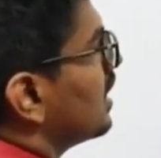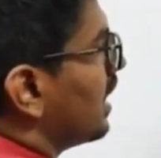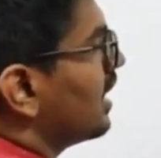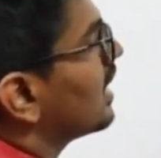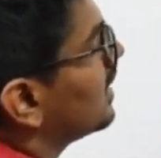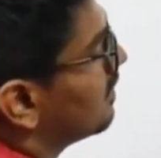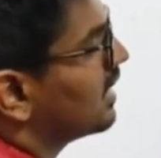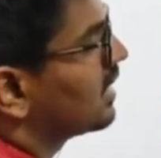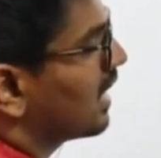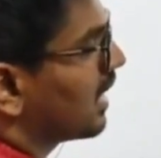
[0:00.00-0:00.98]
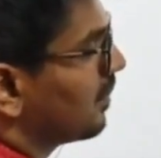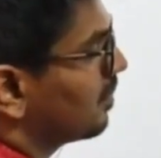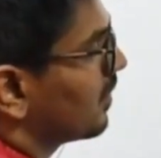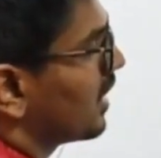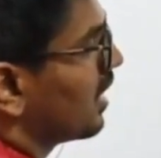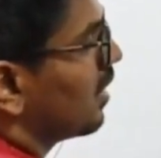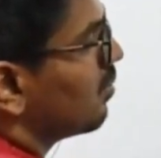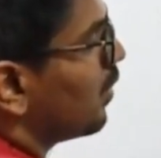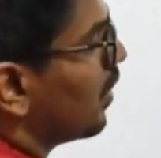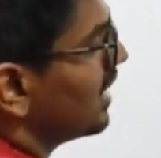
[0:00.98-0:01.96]
In a given time,
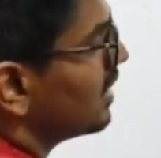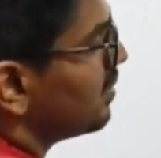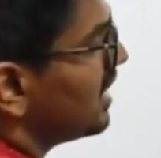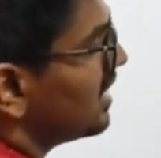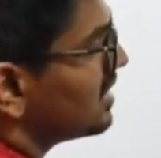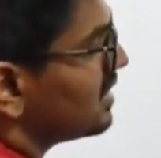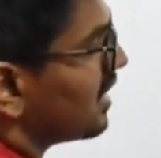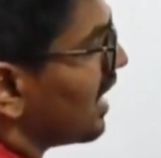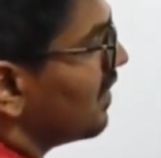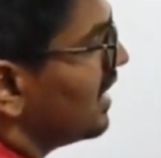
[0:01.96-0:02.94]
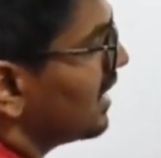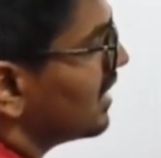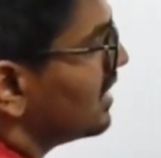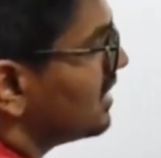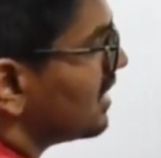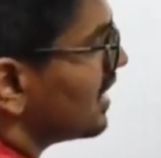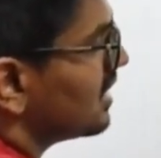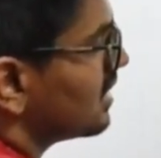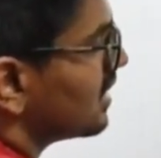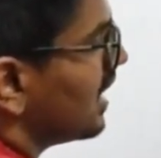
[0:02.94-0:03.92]
point P is traveling a
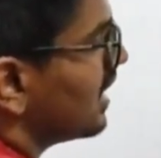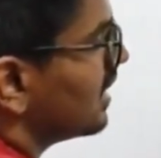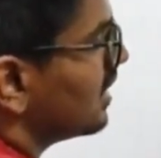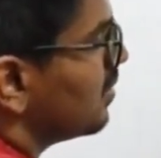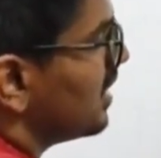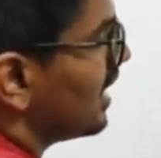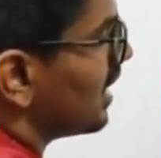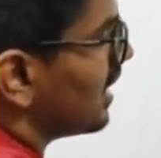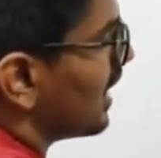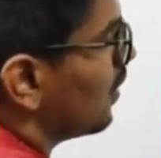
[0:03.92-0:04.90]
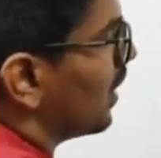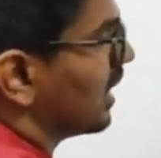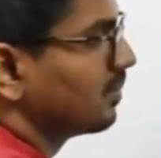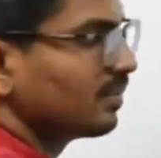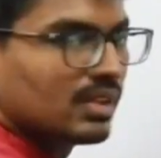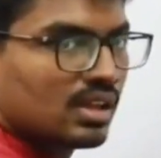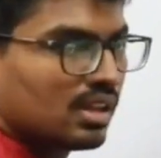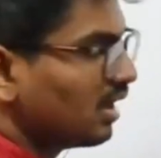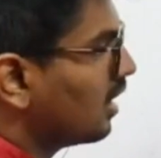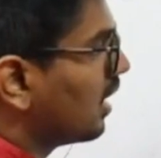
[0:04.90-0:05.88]
distance, let it be L1,
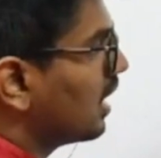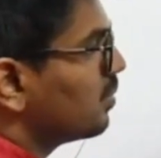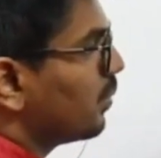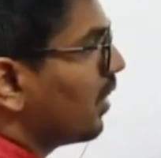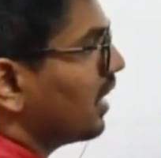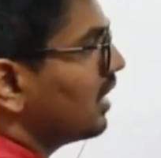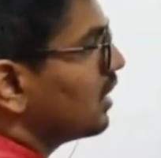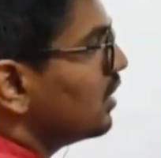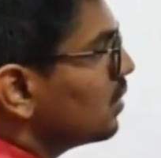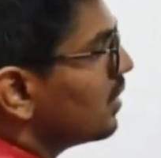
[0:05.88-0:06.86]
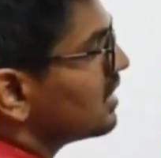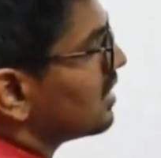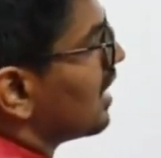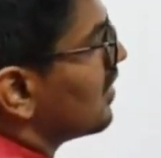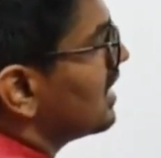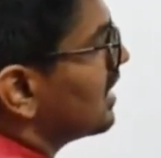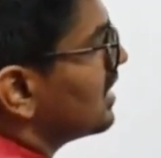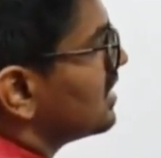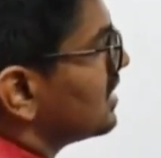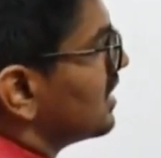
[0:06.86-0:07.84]
and point Q is traveling a
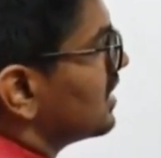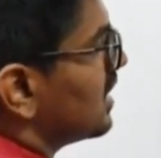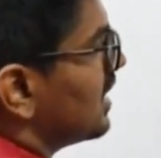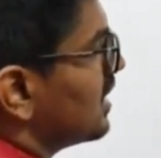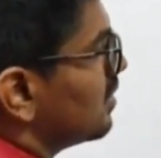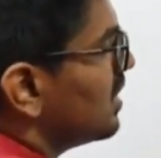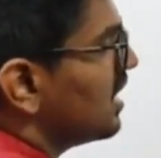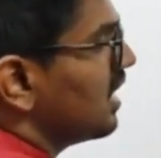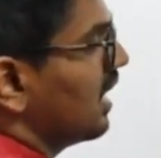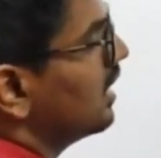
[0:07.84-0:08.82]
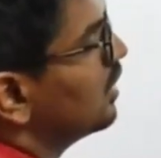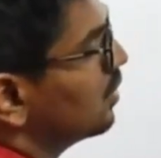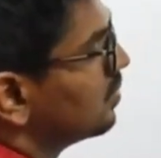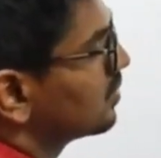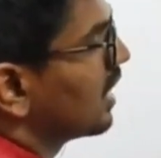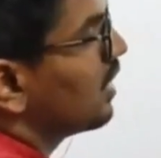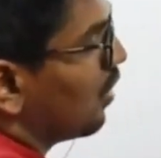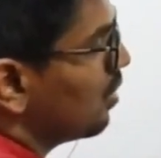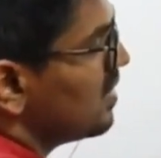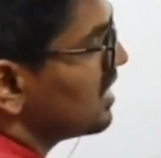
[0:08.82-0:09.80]
distance, let it be L2, and
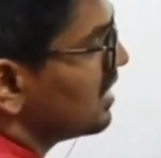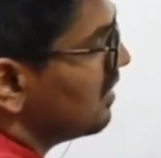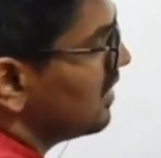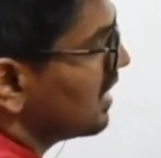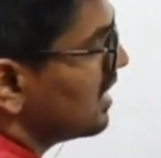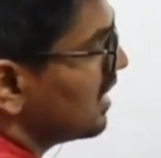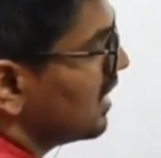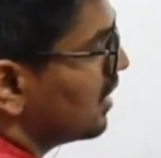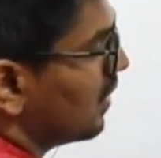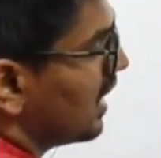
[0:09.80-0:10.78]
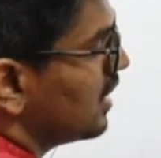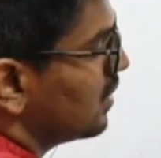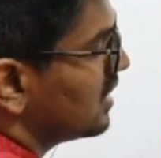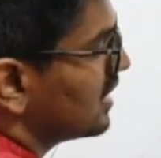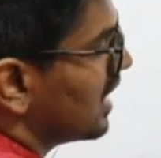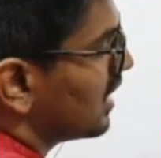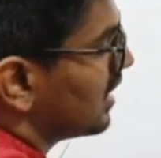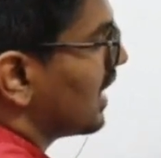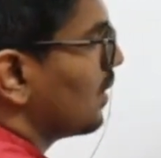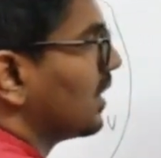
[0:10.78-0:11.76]
obviously we clearly know L2 is greater
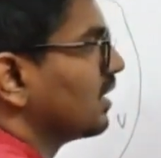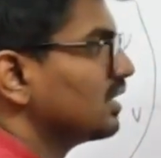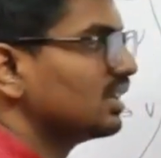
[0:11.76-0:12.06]
than L1.